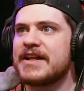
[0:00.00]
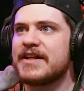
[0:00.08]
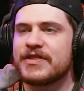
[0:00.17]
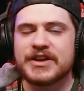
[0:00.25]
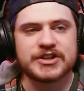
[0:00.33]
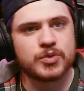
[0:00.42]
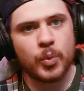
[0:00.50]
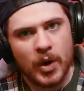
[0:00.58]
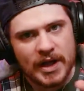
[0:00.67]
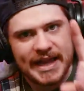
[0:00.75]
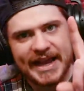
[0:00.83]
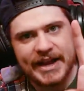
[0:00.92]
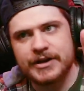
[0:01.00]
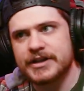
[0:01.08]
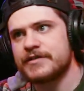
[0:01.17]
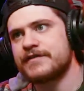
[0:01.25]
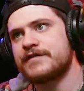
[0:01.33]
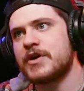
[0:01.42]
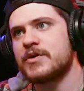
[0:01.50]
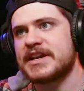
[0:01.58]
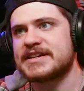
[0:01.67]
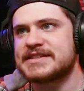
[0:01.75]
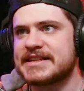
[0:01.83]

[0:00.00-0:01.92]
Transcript: there's one area of focus.